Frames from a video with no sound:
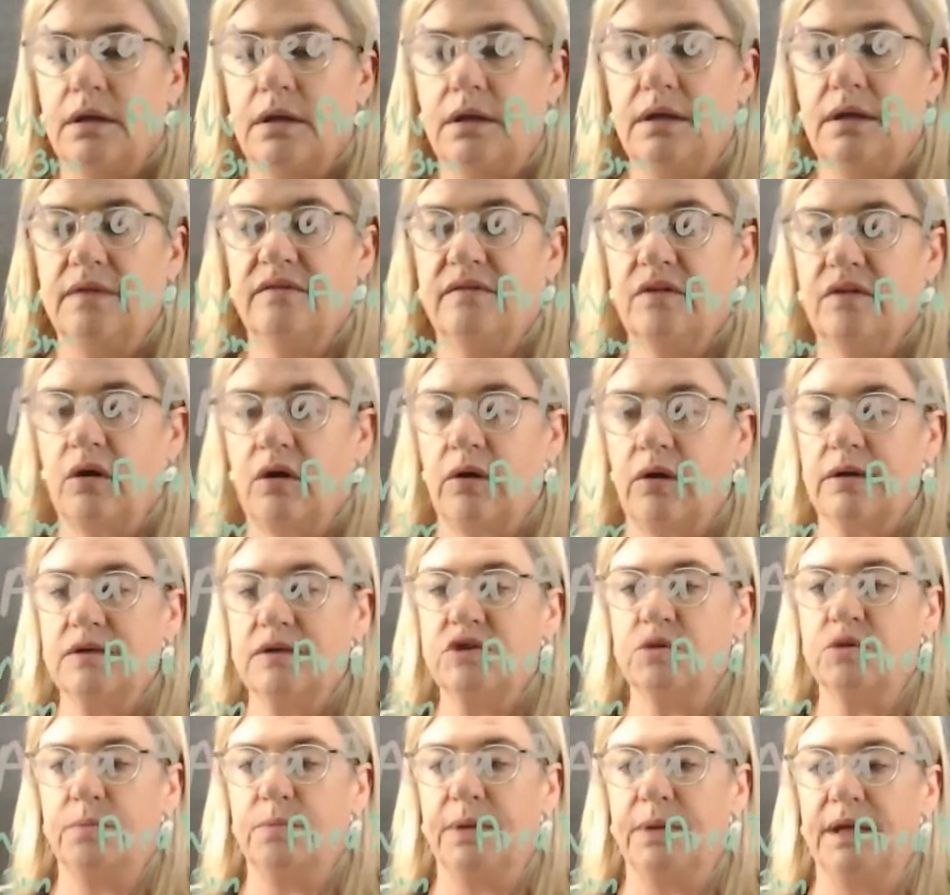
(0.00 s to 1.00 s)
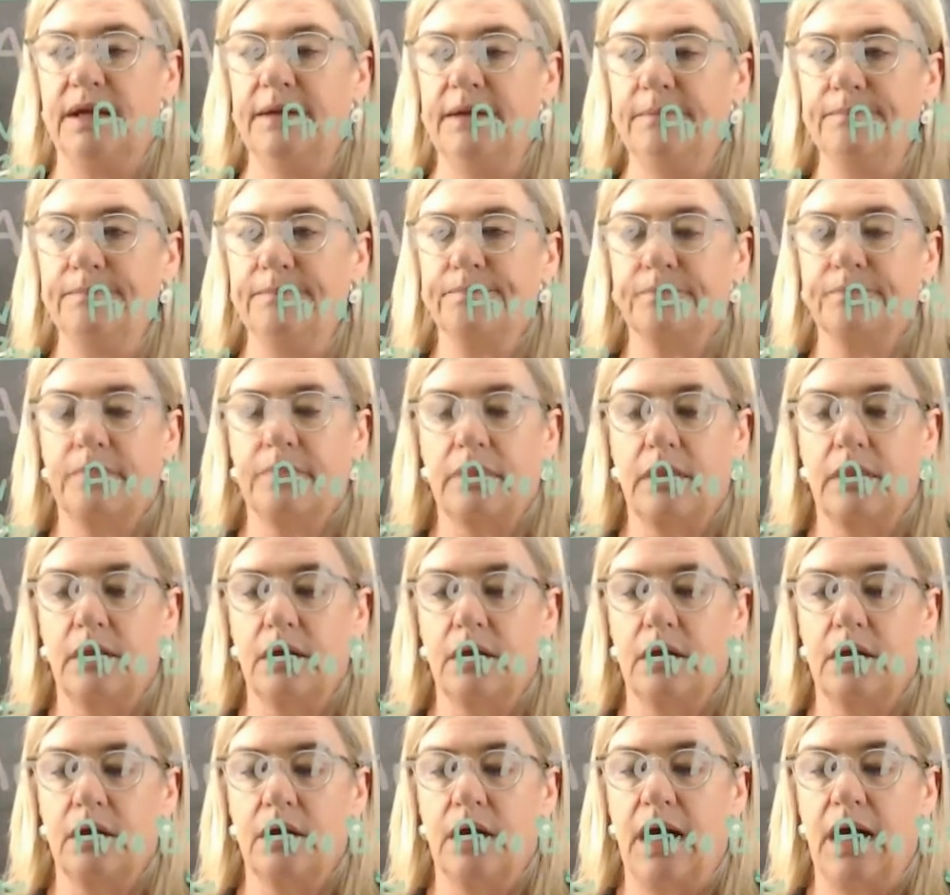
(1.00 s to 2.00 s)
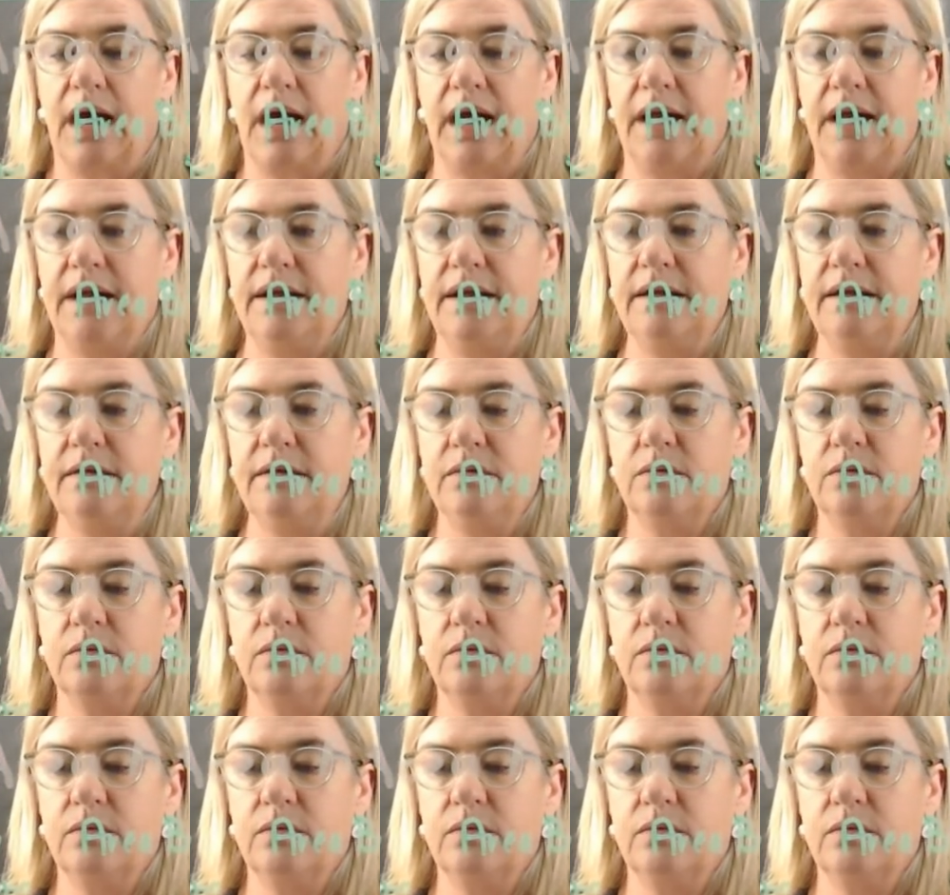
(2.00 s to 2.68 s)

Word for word: is going to be A,